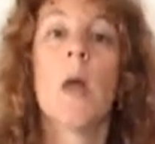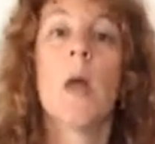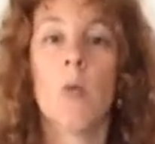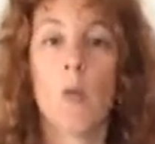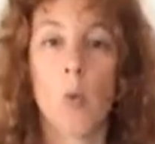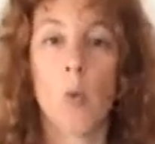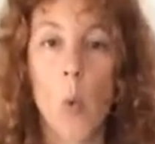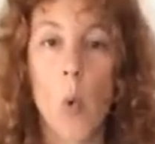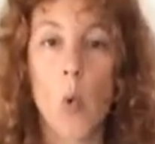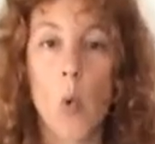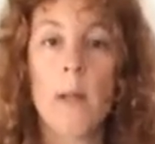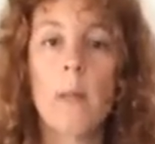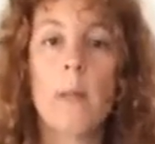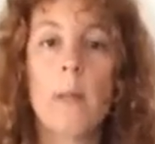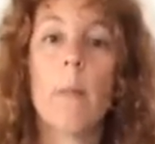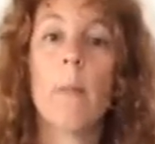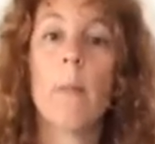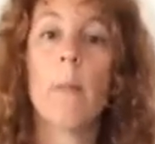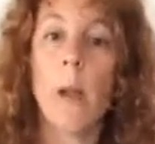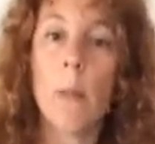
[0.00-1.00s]
rewarding
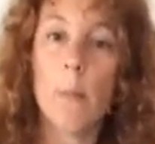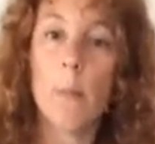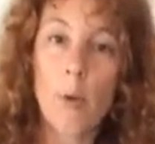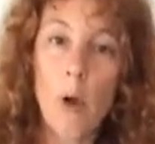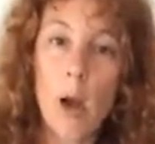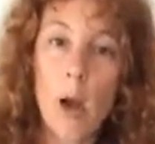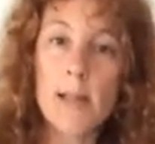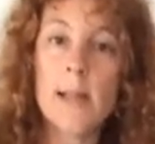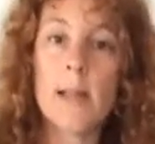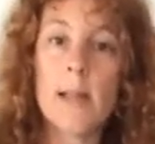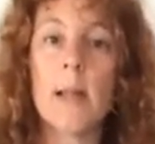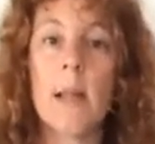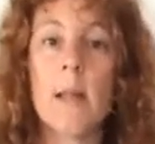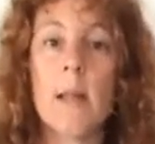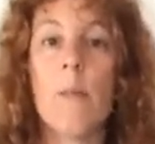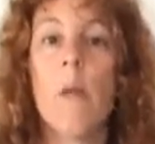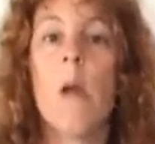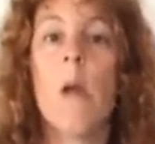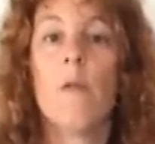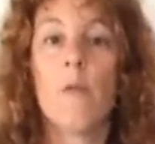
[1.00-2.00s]
them, praising
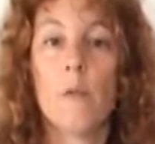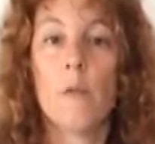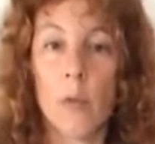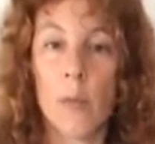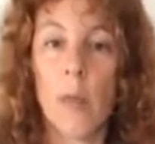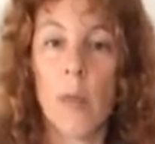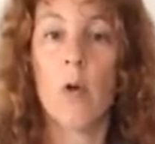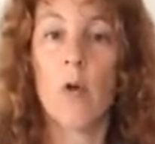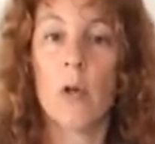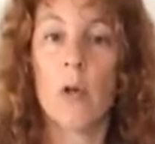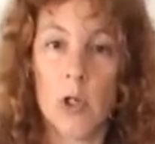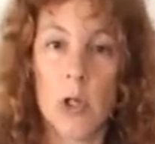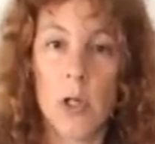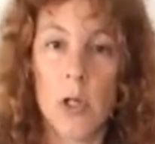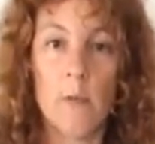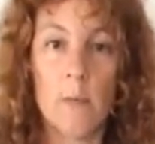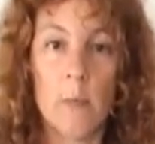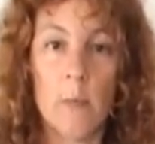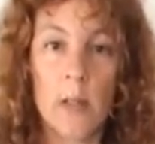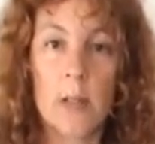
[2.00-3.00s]
them for their
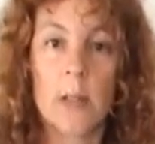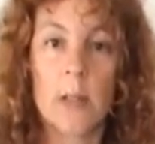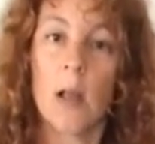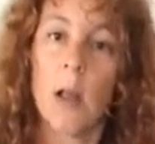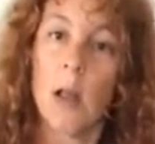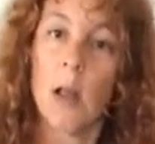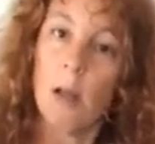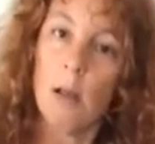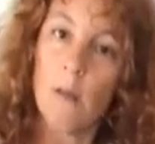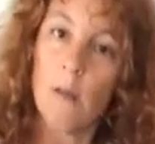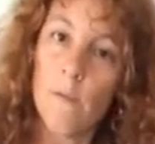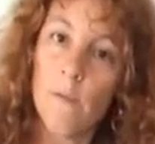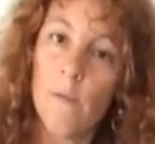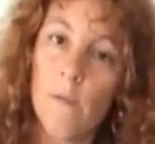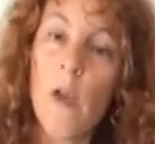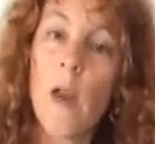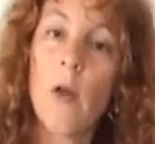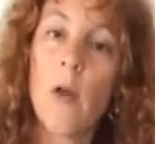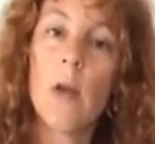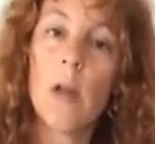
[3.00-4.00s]
achievements.
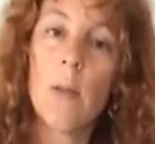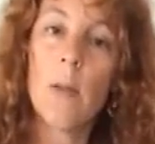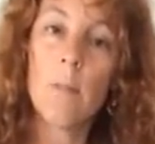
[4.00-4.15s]
Very